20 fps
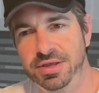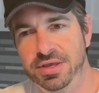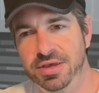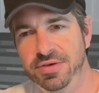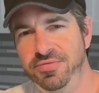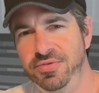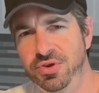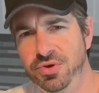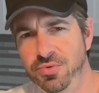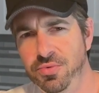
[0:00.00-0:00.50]

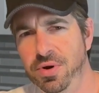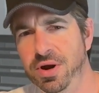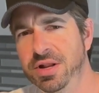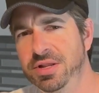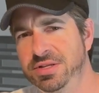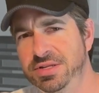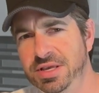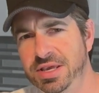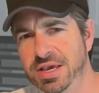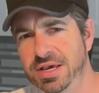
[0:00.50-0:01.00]
If you
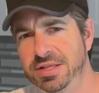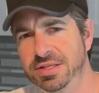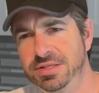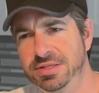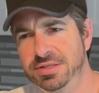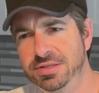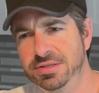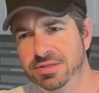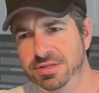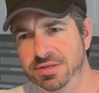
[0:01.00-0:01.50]
wanted to
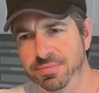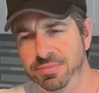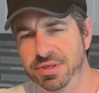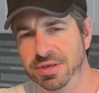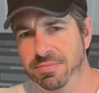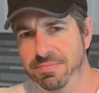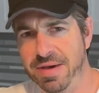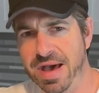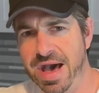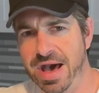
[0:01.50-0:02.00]
get
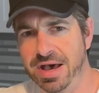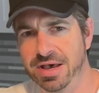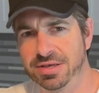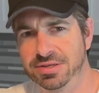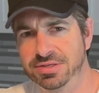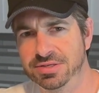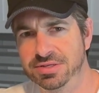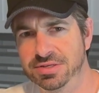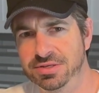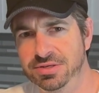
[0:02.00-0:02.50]
something
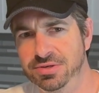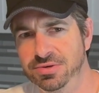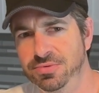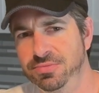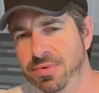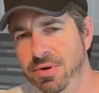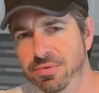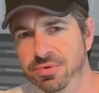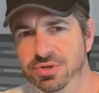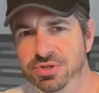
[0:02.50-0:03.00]
passed,
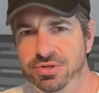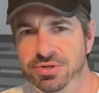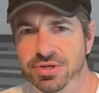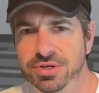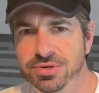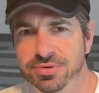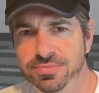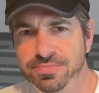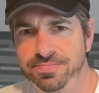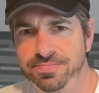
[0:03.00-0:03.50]
what would you do?